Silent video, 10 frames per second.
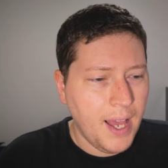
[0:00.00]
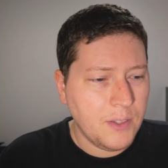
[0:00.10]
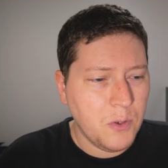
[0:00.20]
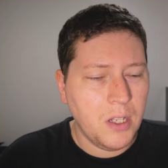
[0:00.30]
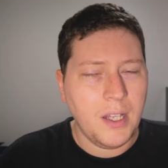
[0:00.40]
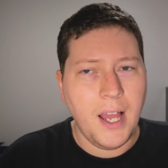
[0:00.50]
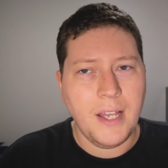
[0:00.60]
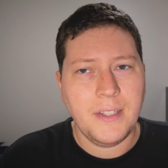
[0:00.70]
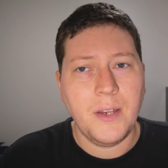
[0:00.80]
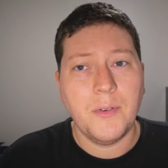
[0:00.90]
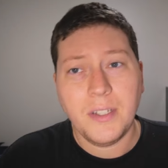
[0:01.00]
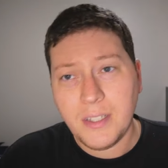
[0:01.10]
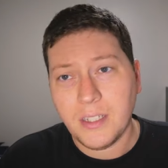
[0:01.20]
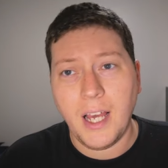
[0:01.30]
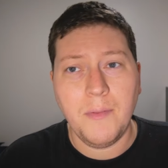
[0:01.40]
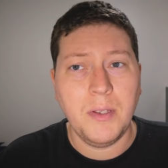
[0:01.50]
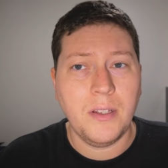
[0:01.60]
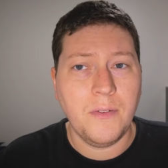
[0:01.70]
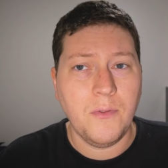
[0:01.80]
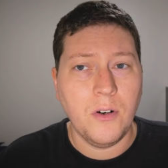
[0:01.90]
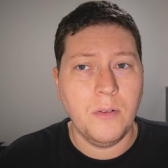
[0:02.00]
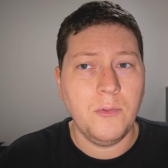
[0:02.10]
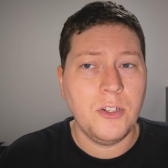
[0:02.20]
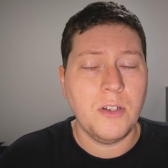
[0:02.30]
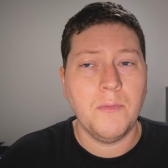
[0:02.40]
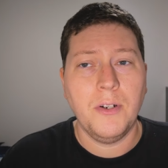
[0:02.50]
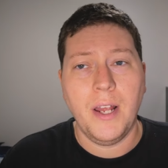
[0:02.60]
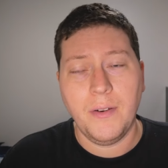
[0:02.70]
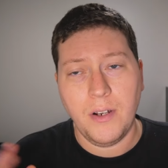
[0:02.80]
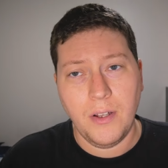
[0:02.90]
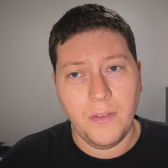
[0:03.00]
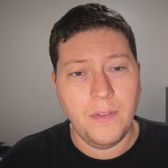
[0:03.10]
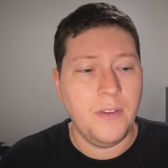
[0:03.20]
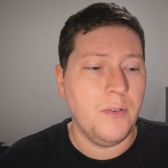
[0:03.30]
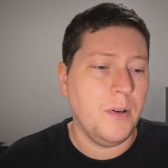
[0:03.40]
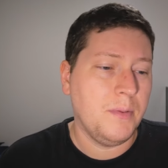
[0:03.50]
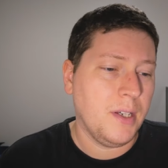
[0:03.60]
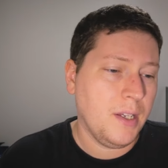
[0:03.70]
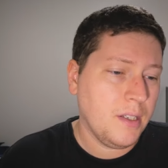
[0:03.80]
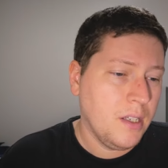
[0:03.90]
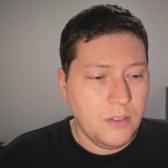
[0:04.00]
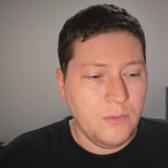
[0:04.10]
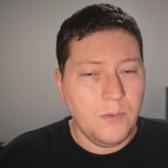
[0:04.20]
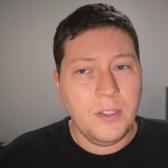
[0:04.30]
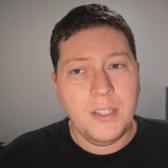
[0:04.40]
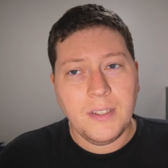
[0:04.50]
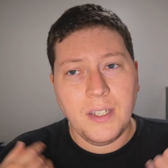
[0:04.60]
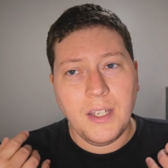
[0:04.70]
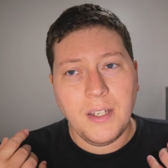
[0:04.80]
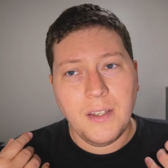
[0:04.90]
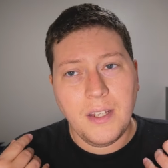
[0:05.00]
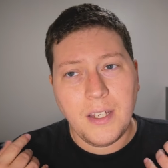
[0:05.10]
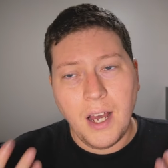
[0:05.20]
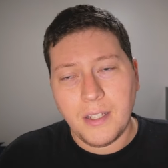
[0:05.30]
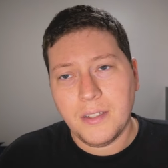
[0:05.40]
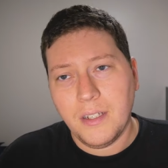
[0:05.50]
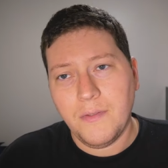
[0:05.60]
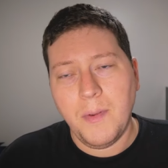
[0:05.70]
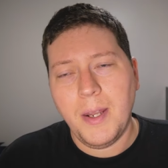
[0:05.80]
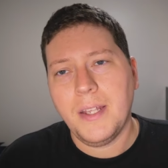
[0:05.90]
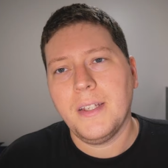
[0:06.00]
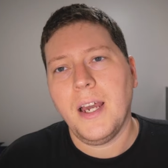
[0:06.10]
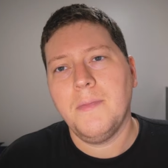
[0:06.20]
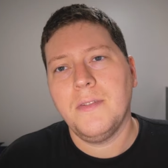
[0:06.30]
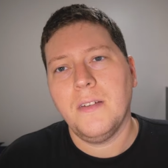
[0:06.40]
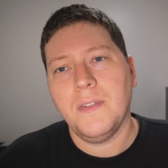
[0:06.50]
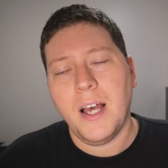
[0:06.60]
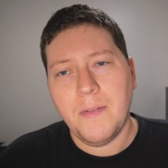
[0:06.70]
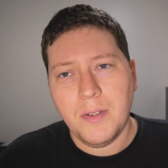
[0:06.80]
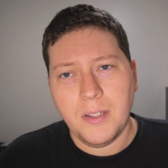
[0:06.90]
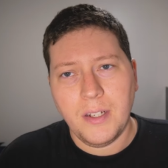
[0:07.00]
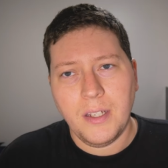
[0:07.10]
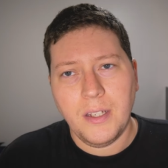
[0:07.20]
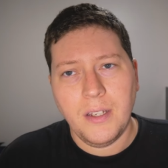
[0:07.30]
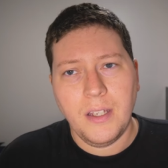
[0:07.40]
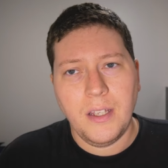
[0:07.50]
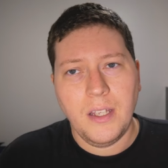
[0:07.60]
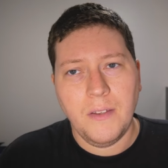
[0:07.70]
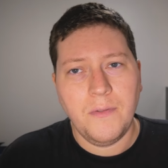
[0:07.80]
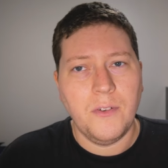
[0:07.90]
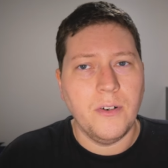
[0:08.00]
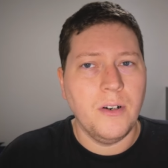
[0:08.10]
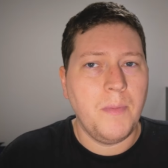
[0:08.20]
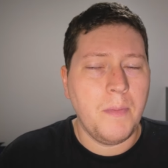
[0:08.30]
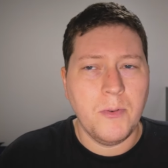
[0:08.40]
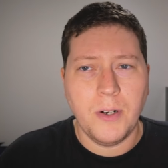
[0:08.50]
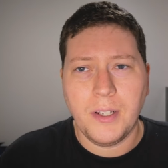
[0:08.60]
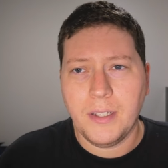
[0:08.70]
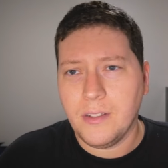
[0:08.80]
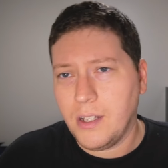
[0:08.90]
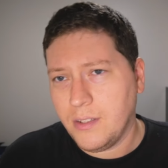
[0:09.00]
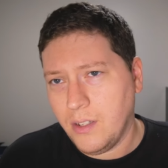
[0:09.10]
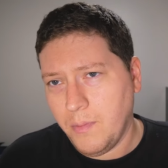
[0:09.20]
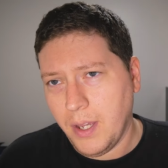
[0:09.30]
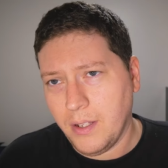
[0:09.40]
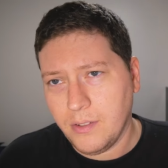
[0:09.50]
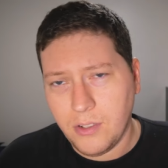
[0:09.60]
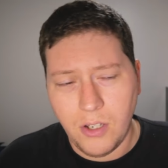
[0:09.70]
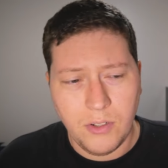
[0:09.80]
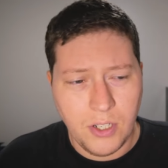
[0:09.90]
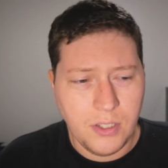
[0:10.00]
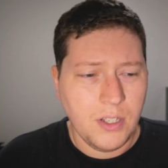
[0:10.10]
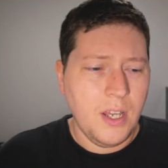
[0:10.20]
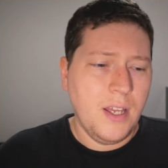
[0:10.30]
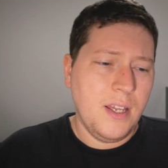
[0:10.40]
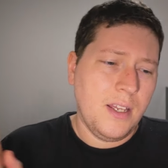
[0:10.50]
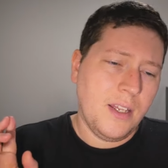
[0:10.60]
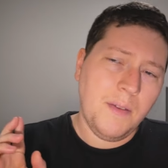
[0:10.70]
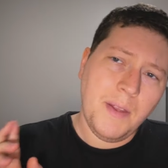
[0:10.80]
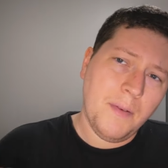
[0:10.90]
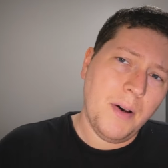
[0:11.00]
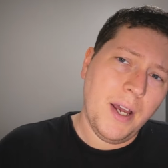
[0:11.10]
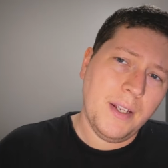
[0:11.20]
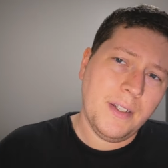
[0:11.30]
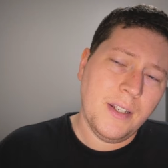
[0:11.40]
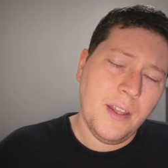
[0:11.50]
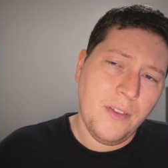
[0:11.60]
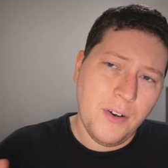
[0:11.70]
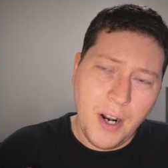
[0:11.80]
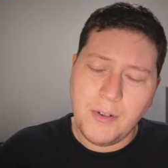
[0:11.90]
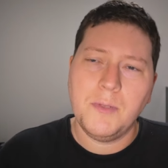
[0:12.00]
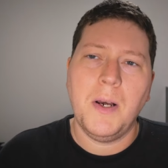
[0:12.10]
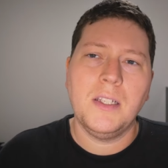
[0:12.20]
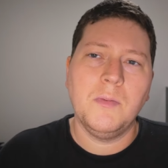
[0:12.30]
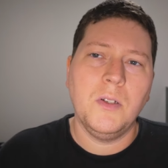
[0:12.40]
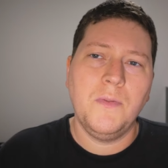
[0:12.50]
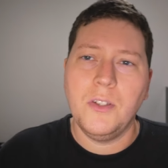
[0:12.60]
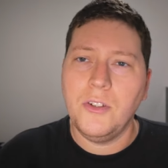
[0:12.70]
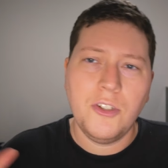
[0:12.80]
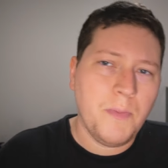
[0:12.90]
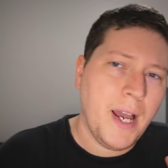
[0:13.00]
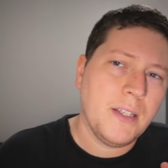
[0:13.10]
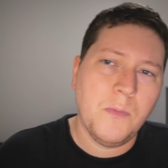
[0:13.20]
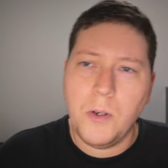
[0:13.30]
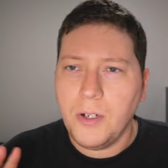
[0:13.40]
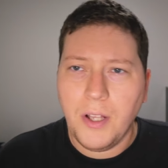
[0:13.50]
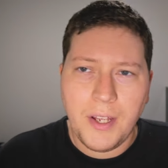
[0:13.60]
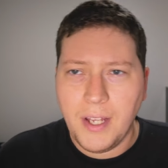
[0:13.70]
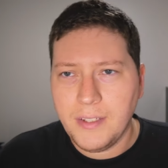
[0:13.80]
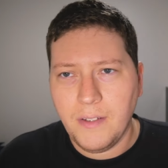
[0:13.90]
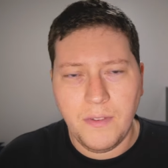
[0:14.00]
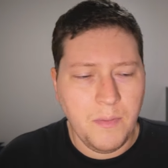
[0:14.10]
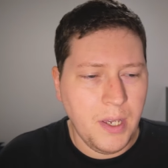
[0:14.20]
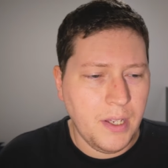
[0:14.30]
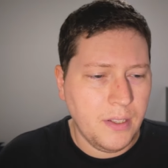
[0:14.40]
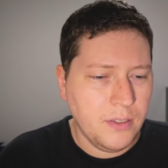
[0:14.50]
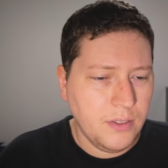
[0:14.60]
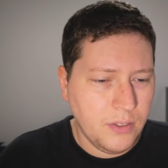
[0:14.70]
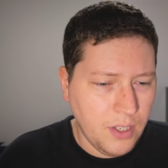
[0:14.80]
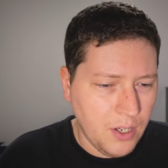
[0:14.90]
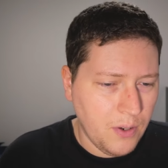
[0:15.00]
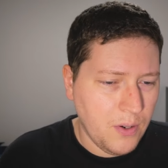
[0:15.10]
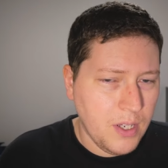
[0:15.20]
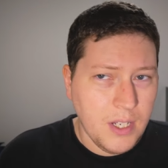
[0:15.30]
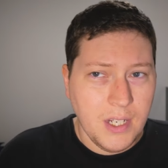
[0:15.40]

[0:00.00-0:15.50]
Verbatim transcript: as well as a release of liability form, which you can print out on their website, releasing the consulate from any types of liability if your paperwork gets lost in the mail. So just keep that in mind. They're not responsible if you lose your passport and all that kind of stuff in the mail. So